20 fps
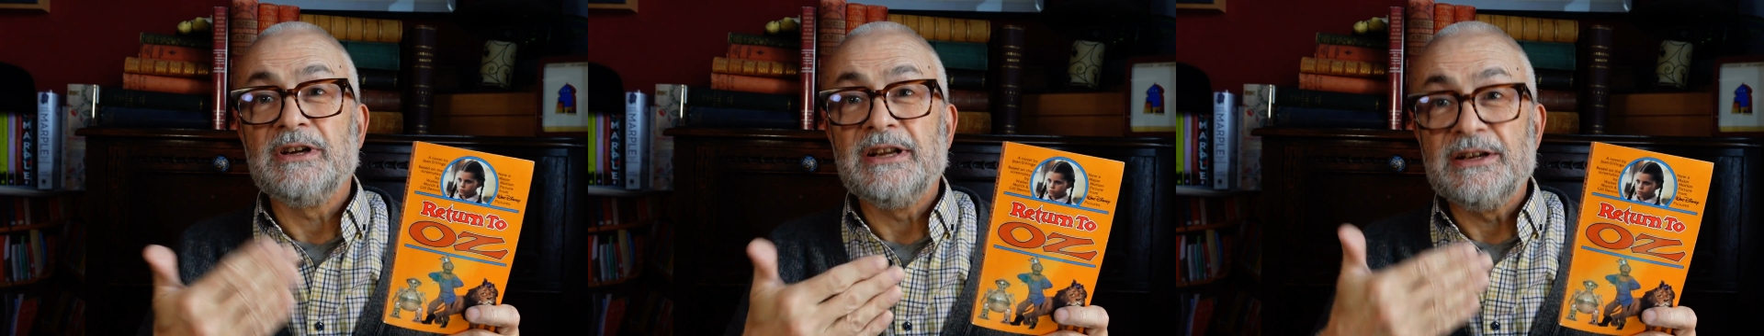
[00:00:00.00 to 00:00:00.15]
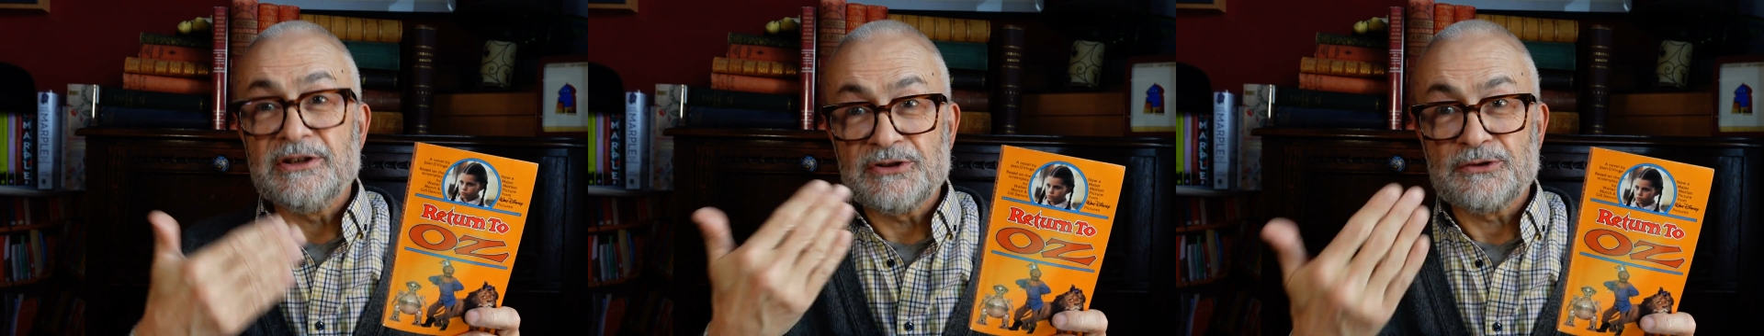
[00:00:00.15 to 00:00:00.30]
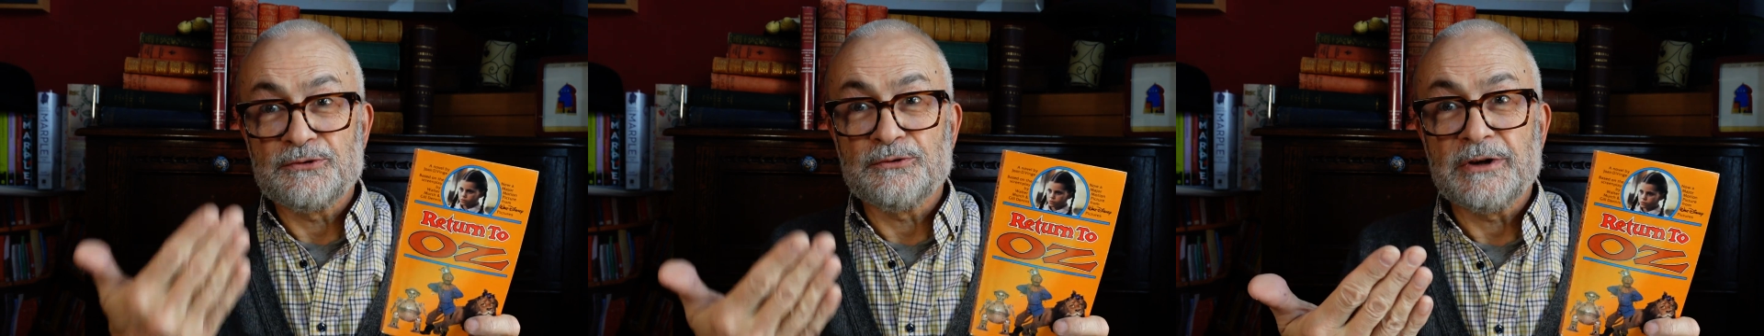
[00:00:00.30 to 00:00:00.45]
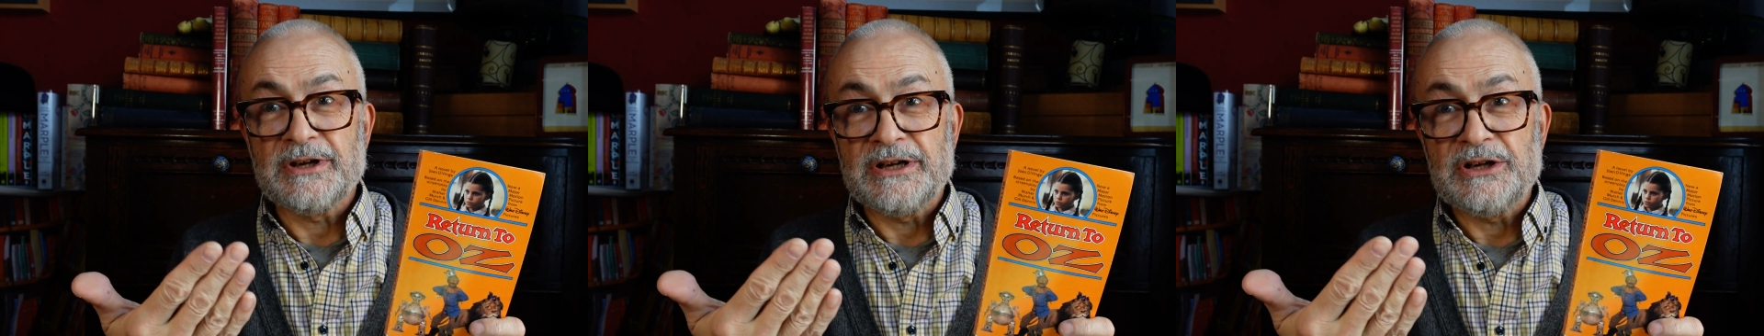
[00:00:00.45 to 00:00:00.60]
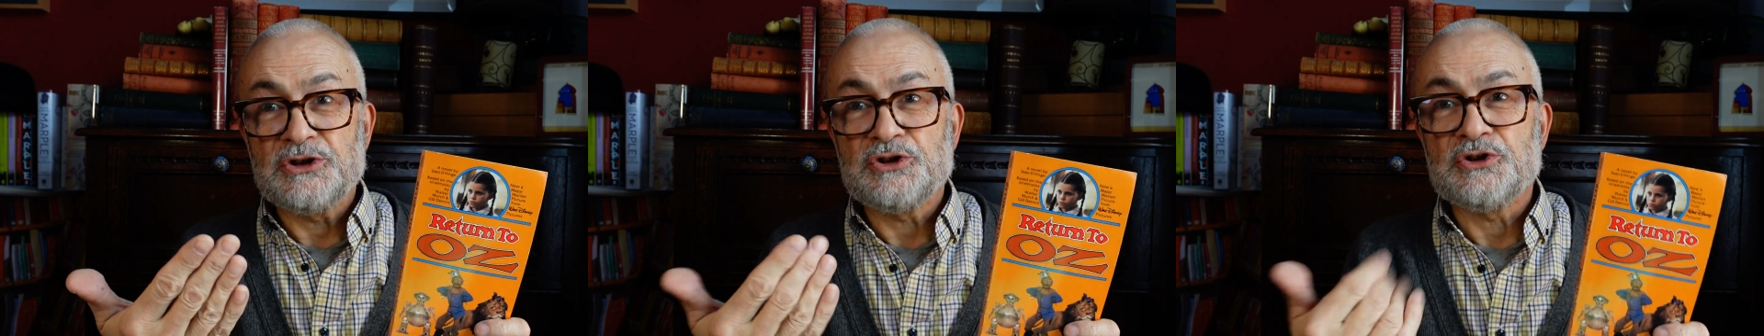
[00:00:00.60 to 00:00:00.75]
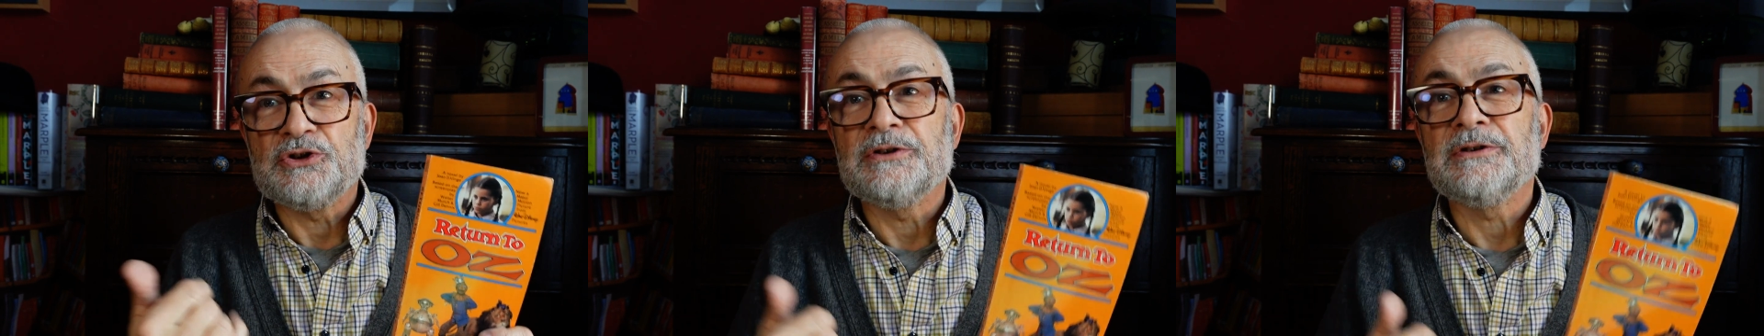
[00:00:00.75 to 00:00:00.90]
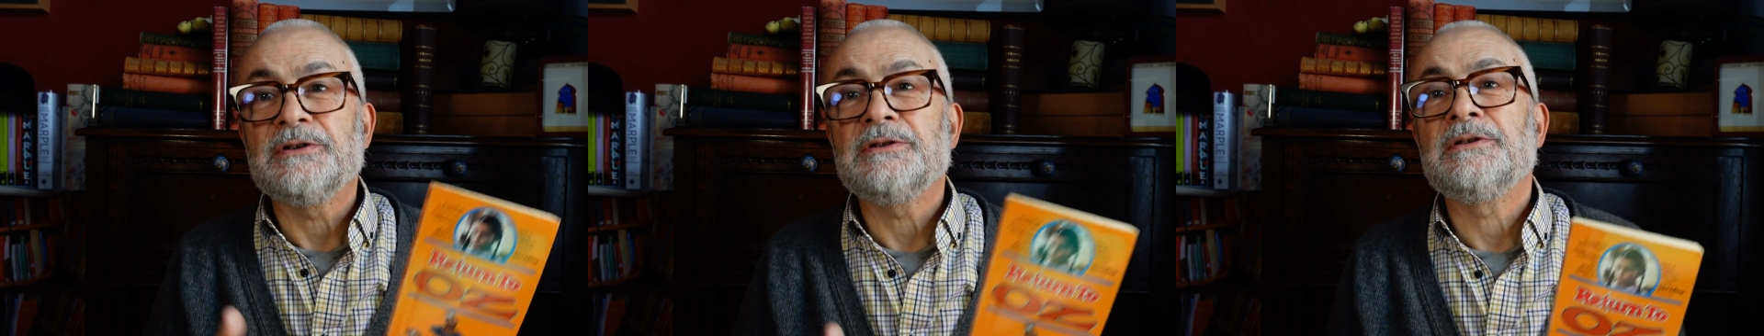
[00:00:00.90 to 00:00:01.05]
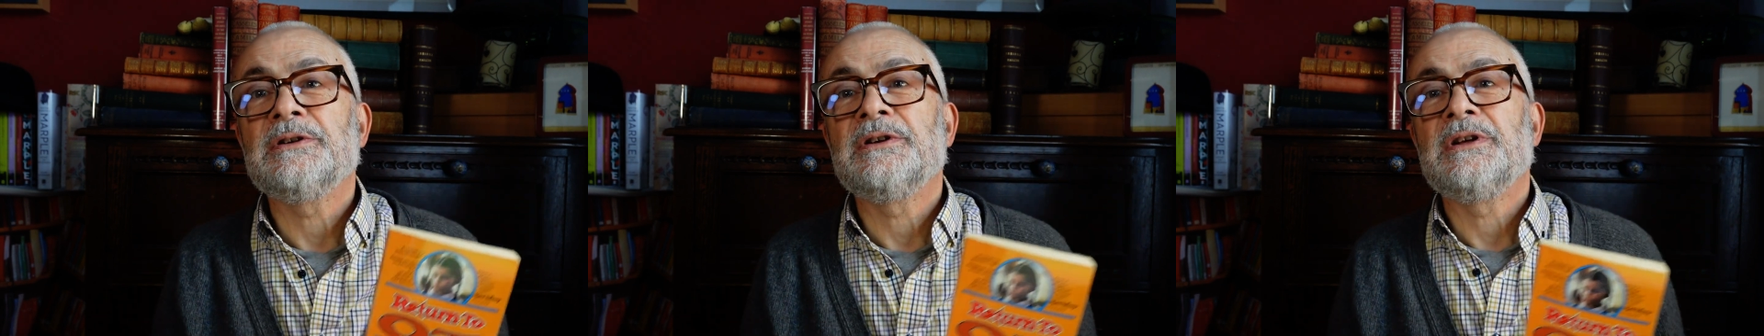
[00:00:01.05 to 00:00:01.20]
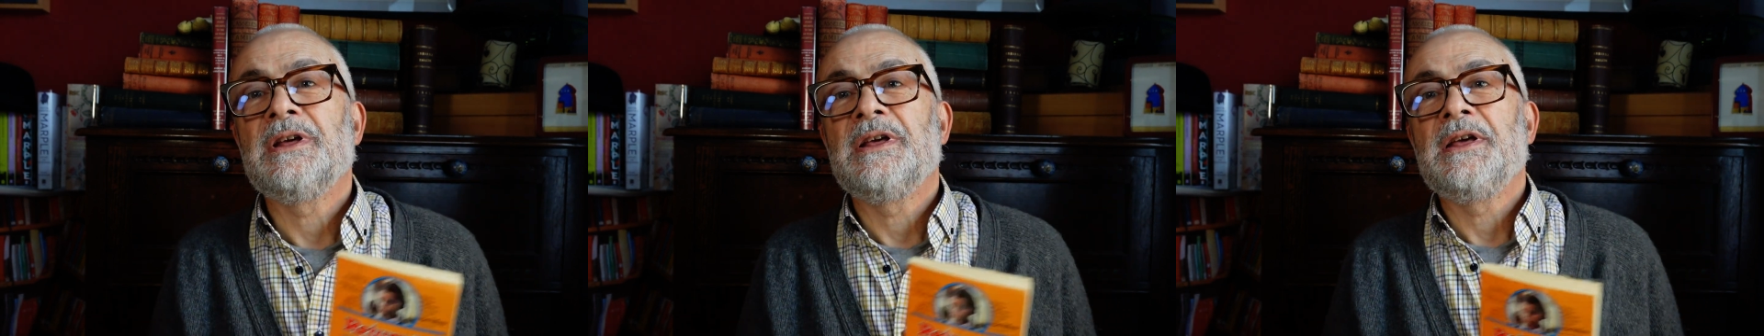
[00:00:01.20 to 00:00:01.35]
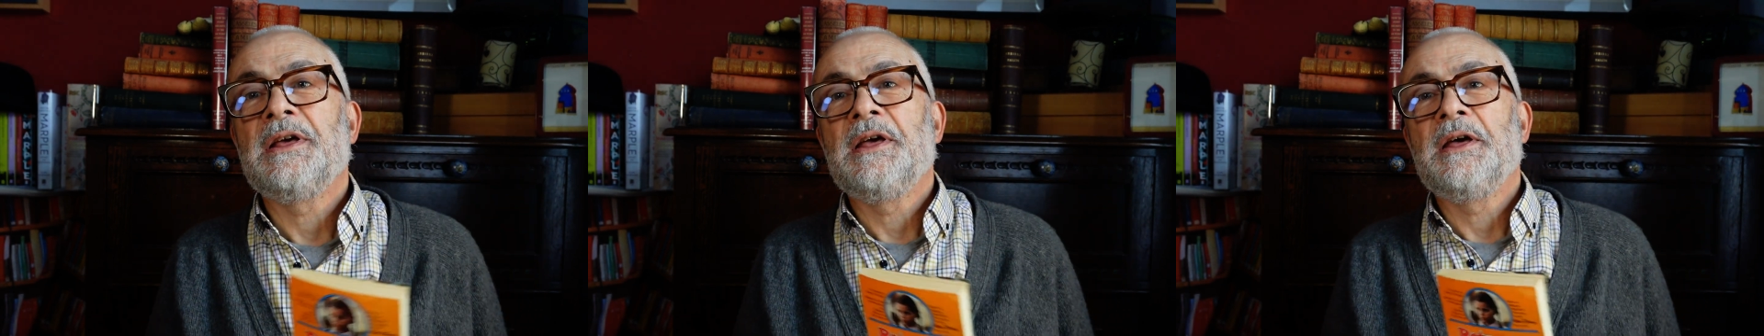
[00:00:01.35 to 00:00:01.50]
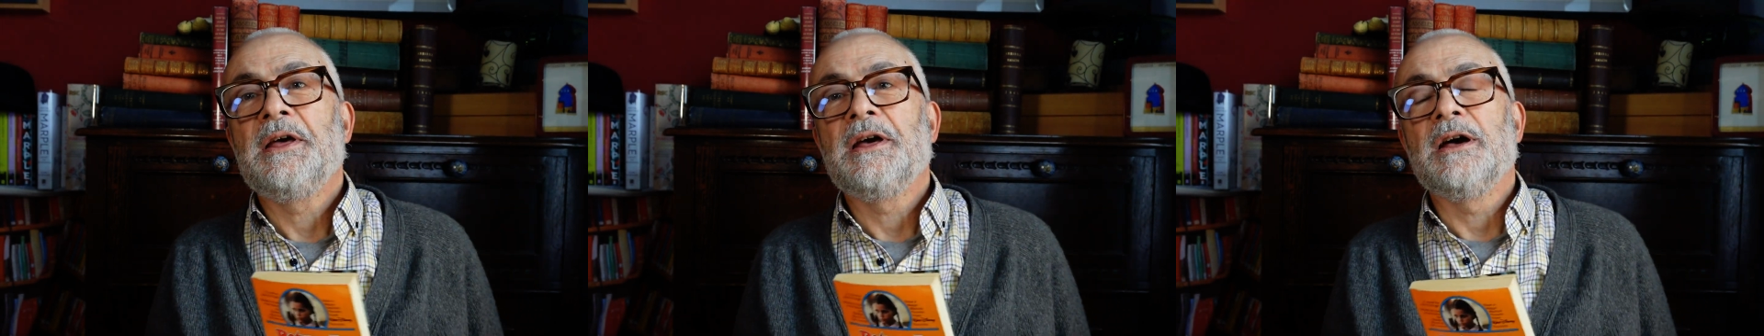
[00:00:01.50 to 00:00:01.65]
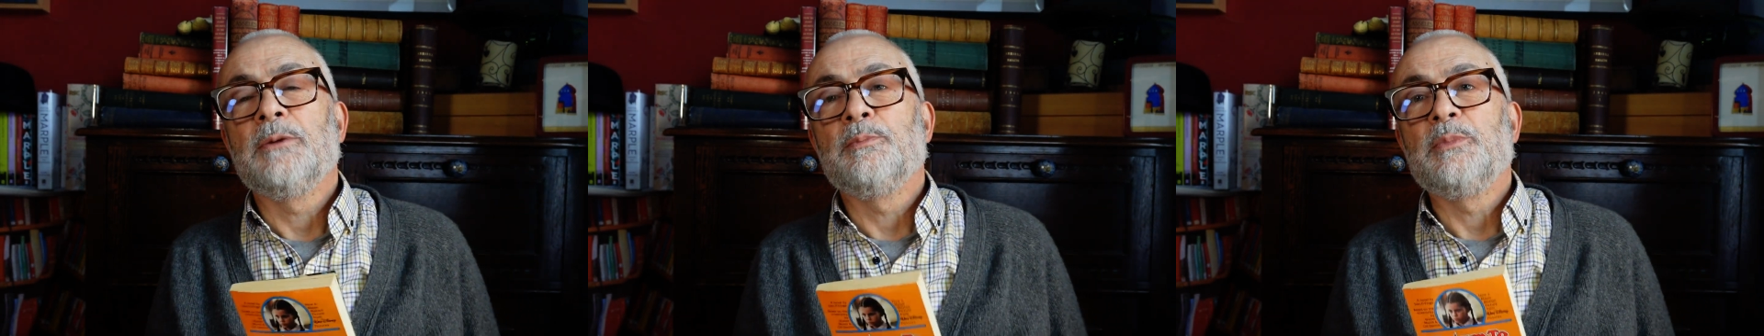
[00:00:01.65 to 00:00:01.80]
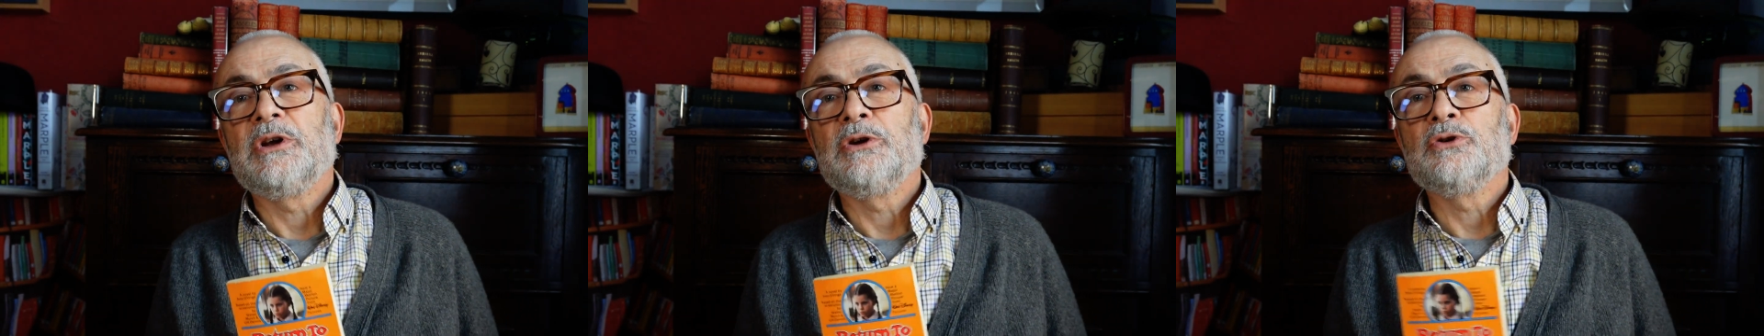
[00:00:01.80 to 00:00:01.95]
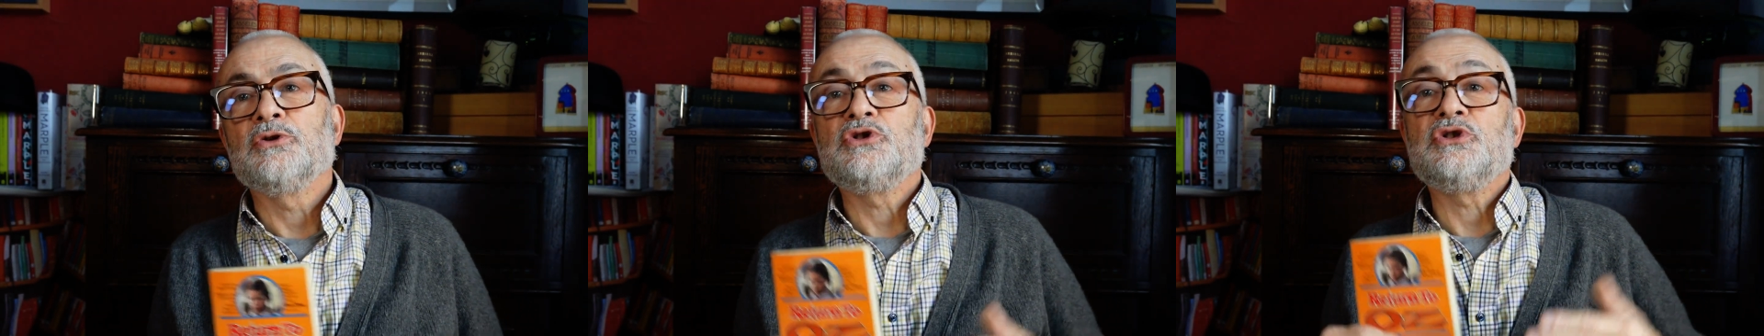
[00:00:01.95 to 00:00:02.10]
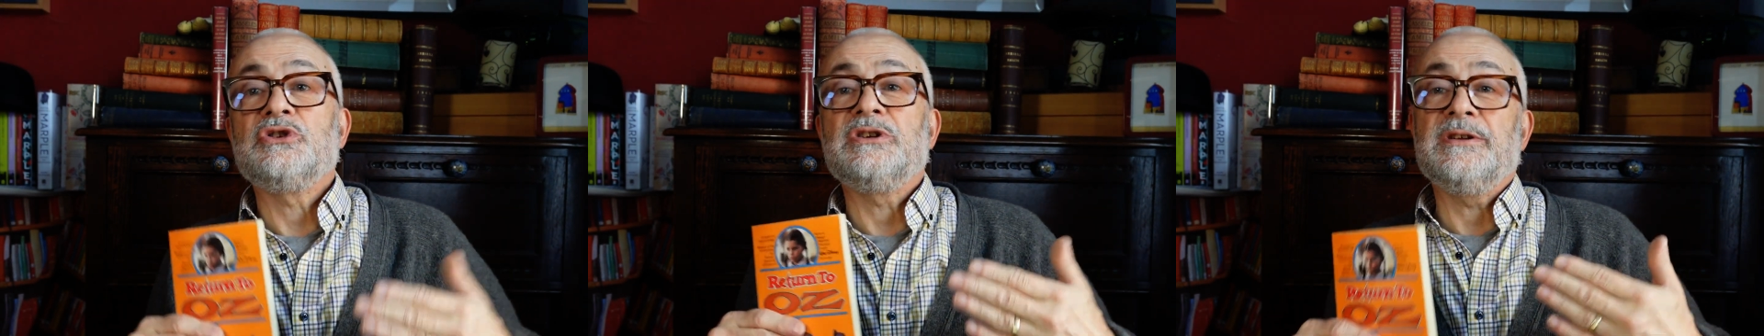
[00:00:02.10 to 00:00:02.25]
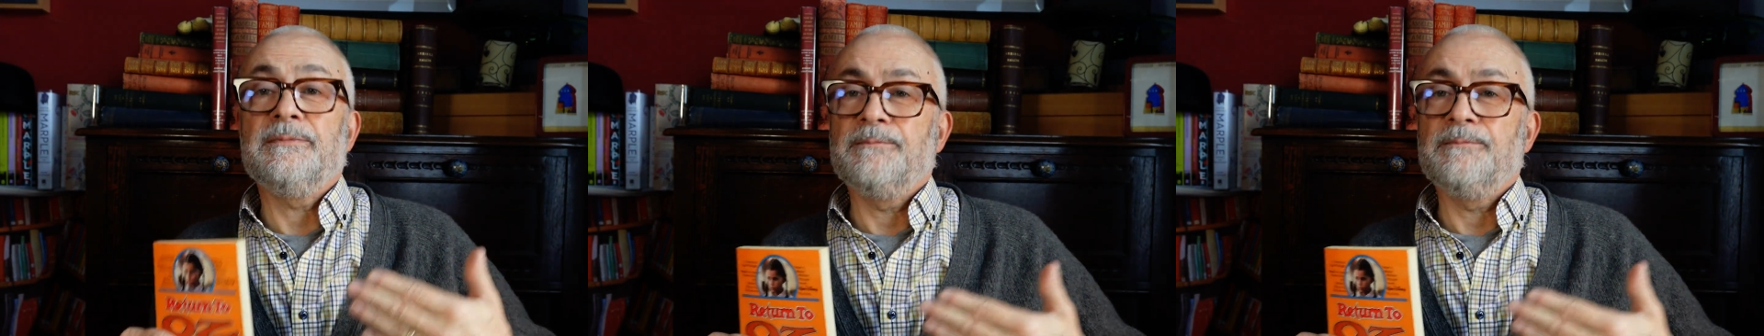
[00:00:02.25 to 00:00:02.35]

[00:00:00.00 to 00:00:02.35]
integration, because